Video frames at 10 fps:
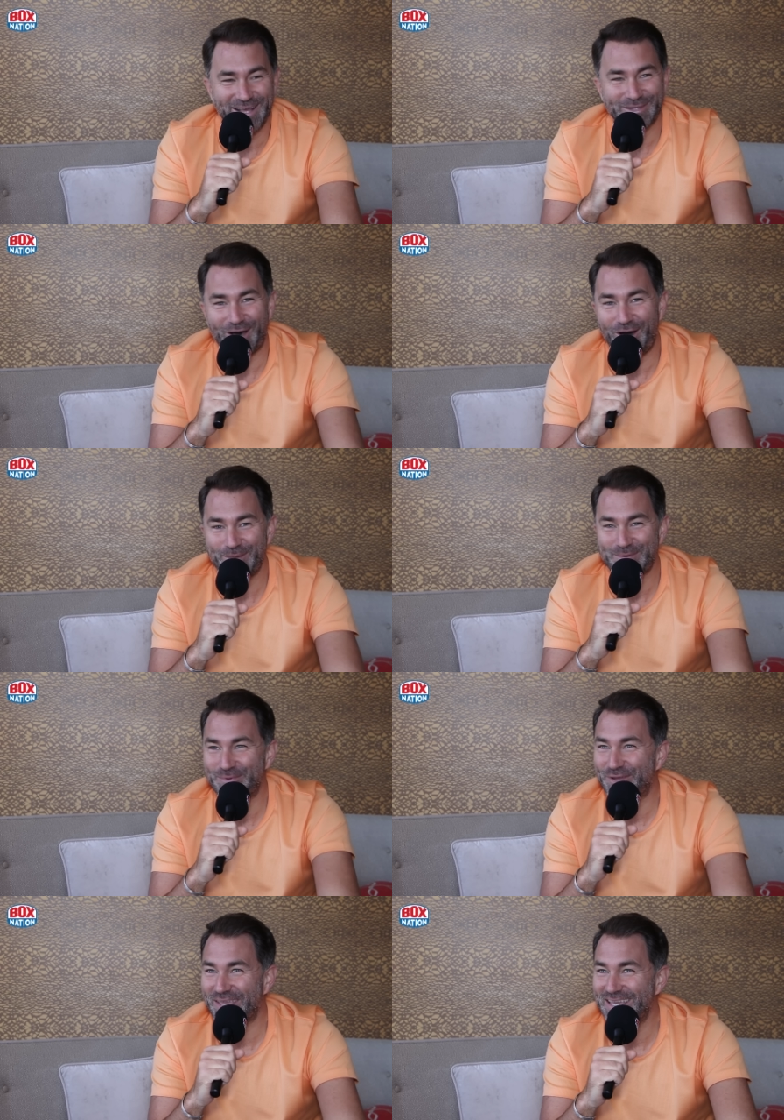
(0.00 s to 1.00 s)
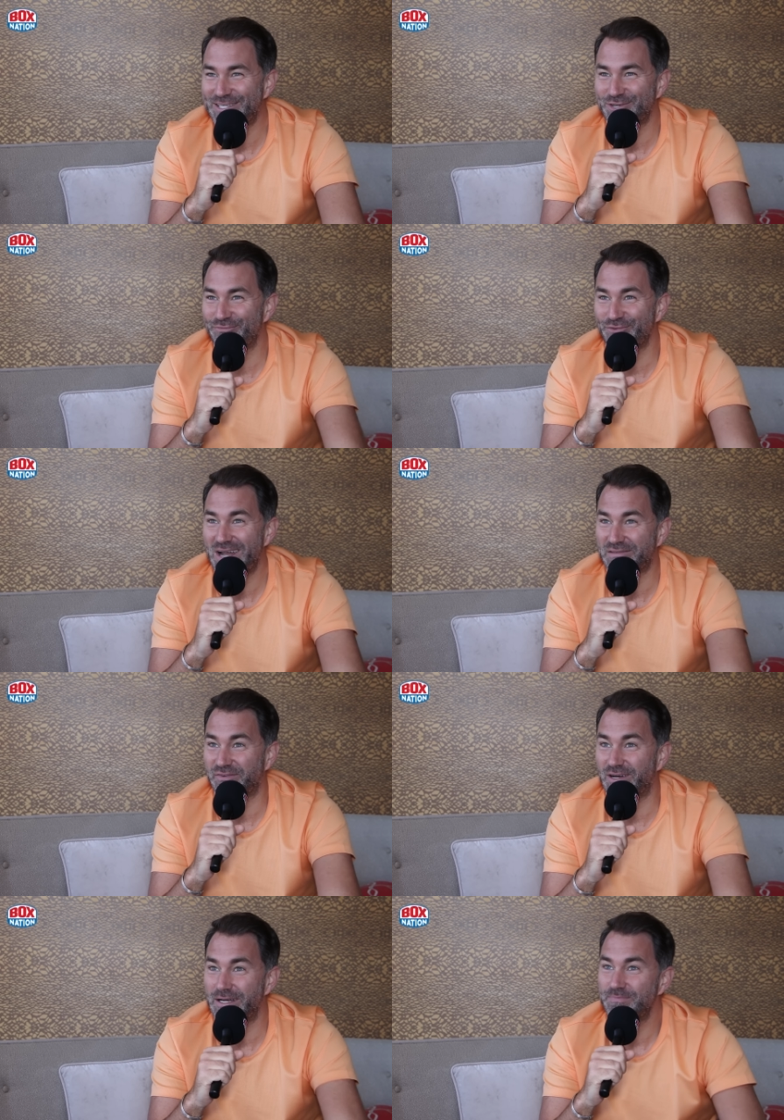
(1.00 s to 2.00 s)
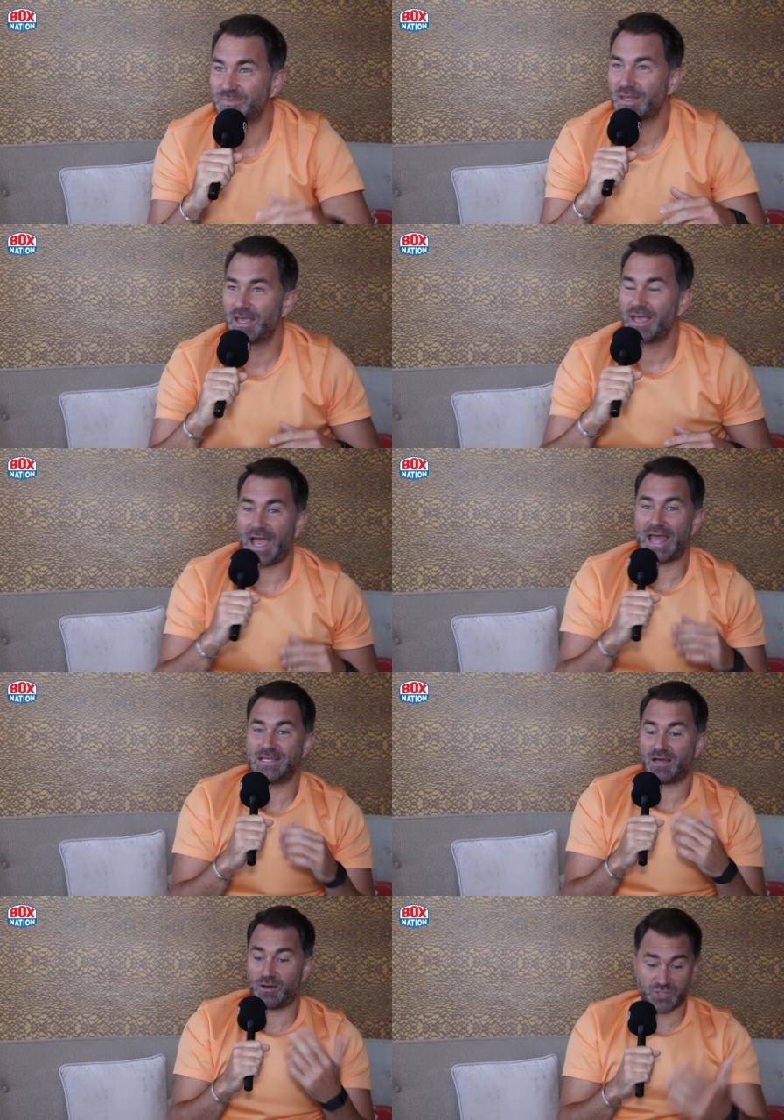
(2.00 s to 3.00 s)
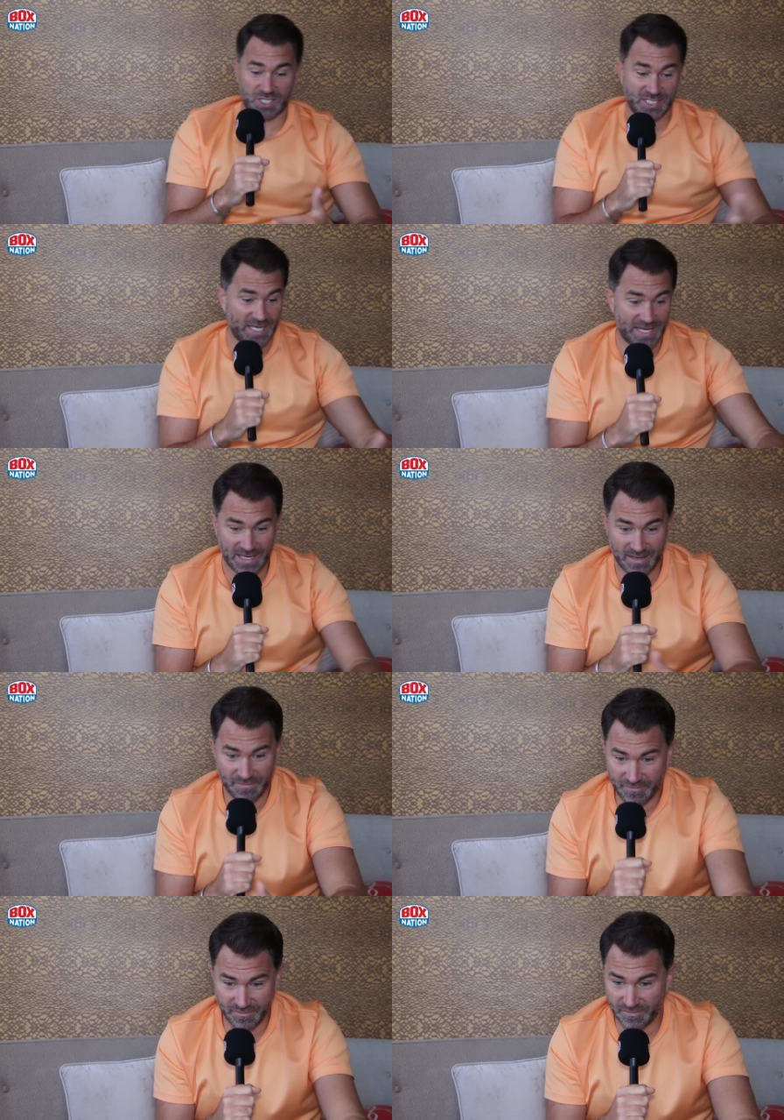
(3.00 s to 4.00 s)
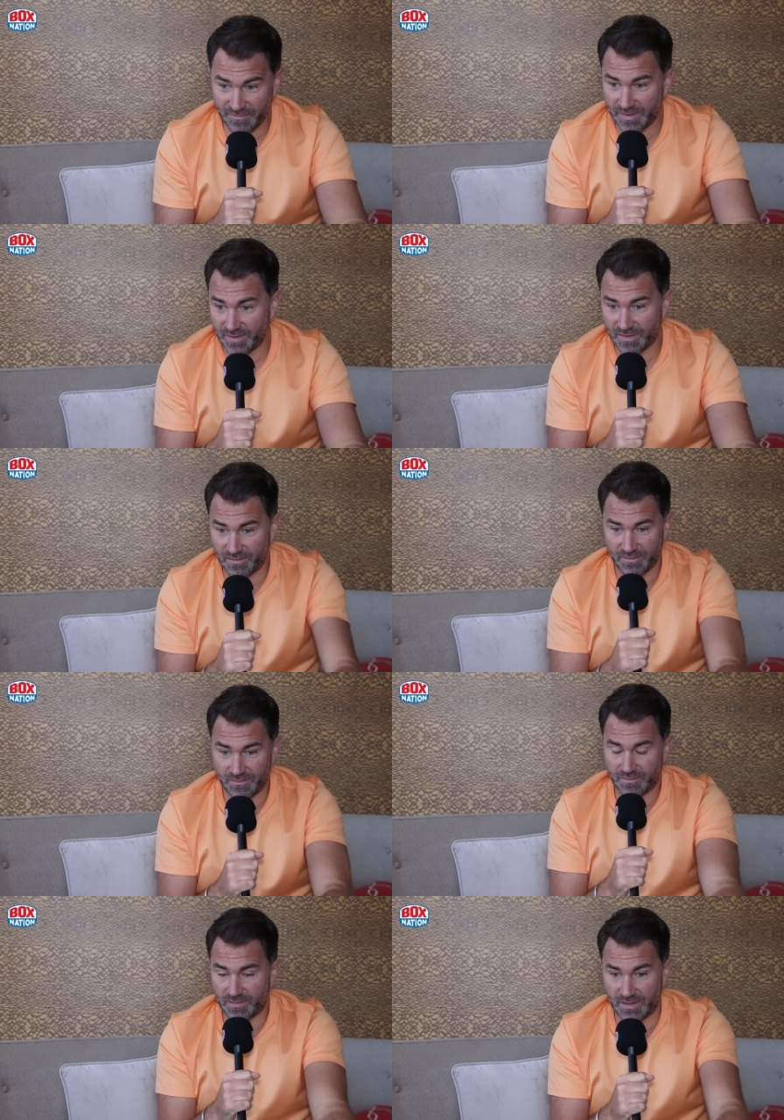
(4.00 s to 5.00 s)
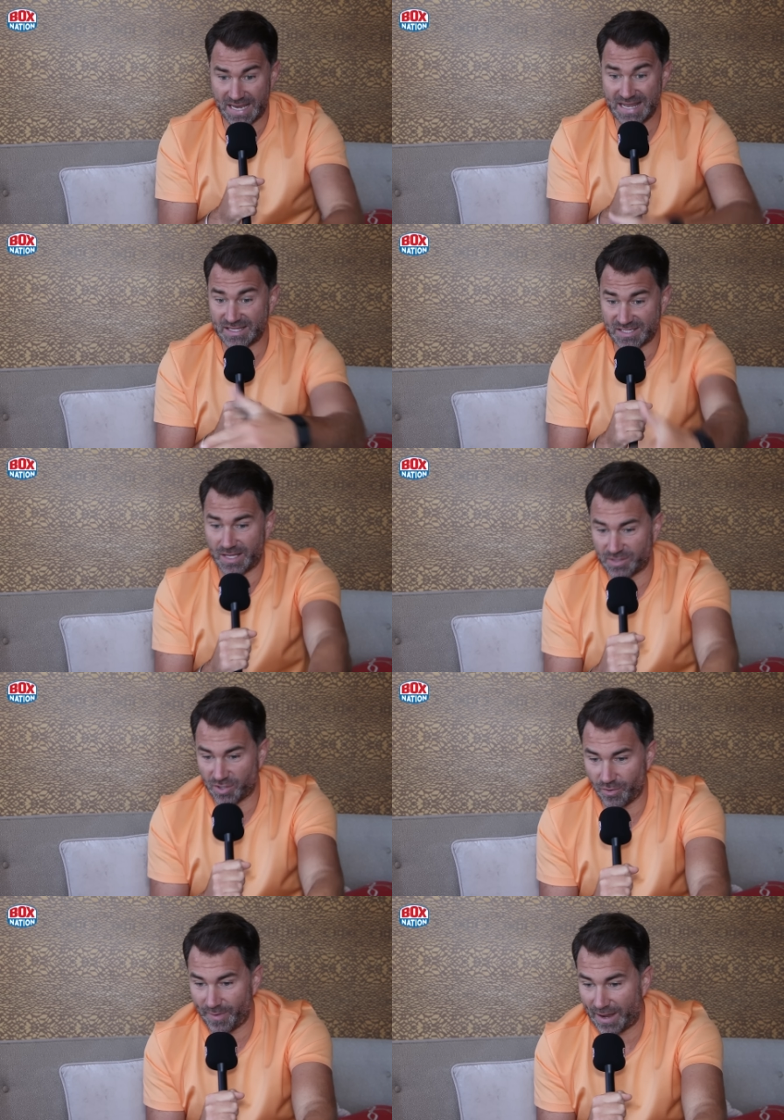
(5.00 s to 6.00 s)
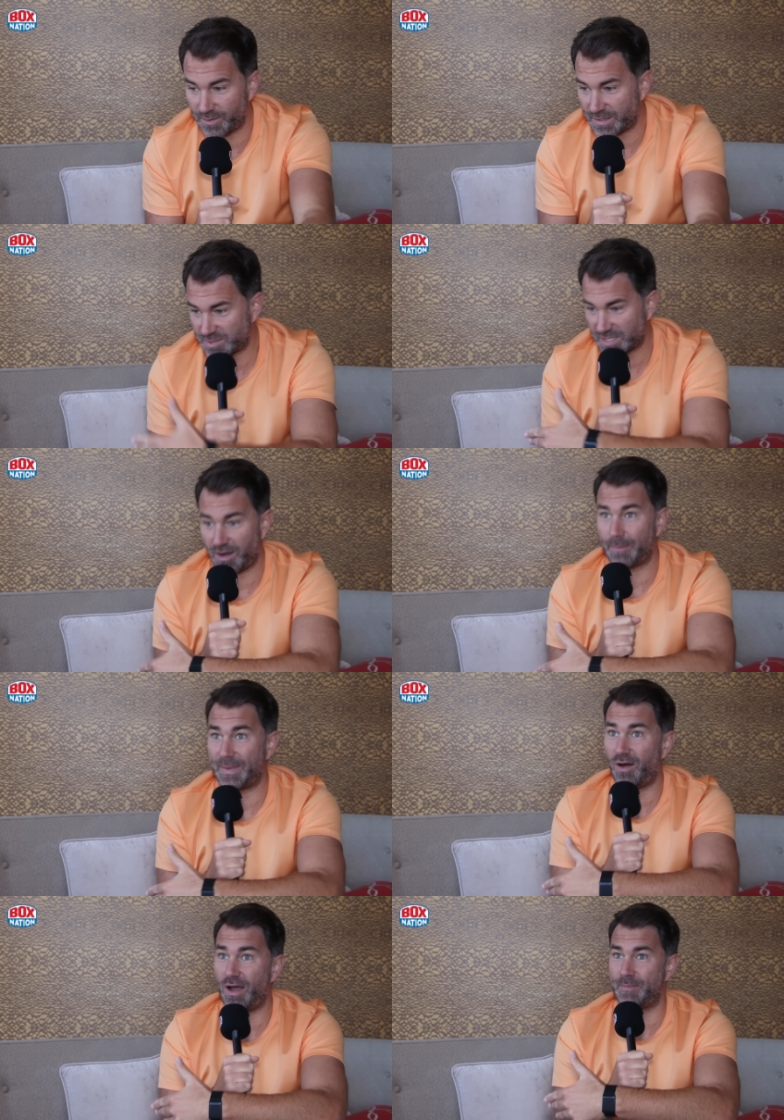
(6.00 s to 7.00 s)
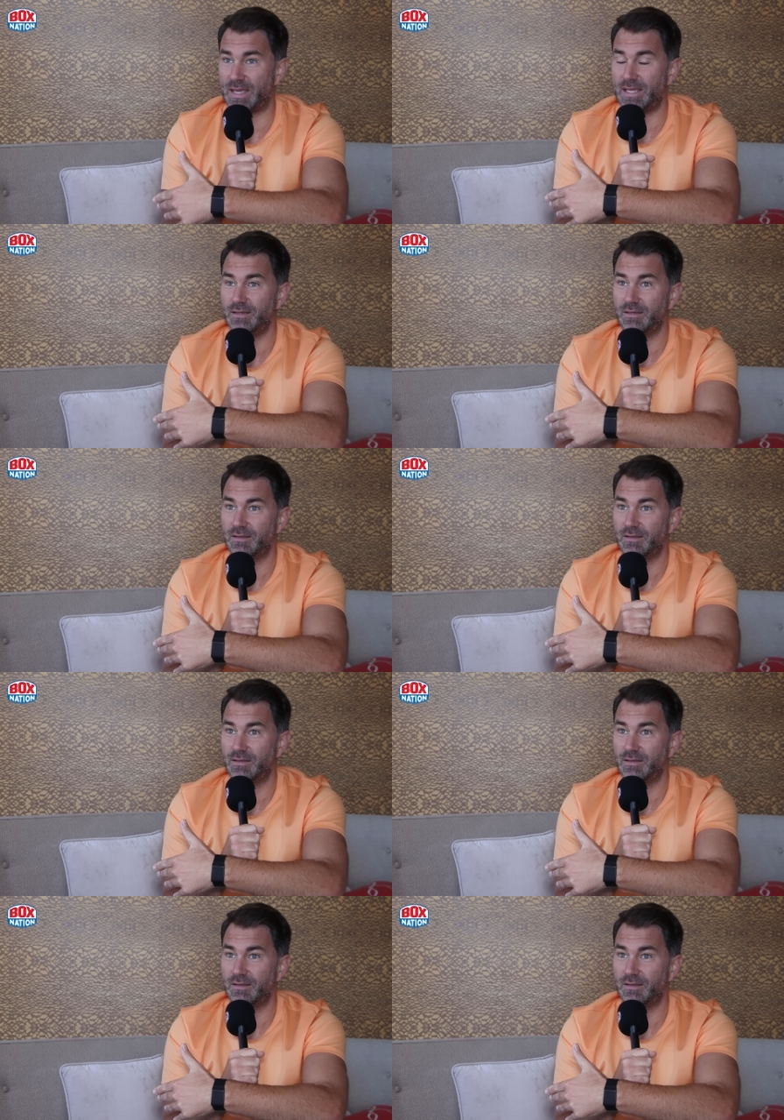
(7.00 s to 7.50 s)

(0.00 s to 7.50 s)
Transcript: the Jaime Munguia John Ryder fight, and I was just sitting in the, the the inside the corral, and there was a guy behind me,